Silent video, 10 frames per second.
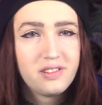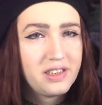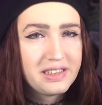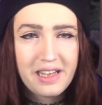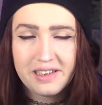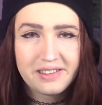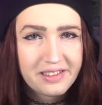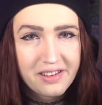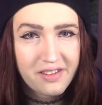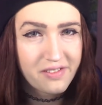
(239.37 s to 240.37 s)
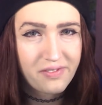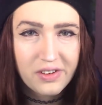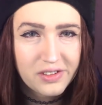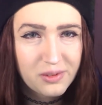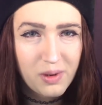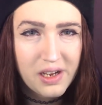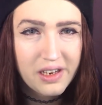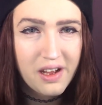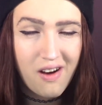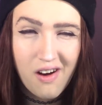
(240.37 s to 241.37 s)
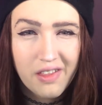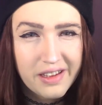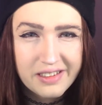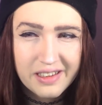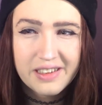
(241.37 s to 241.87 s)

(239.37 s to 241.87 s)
and that's the first one on this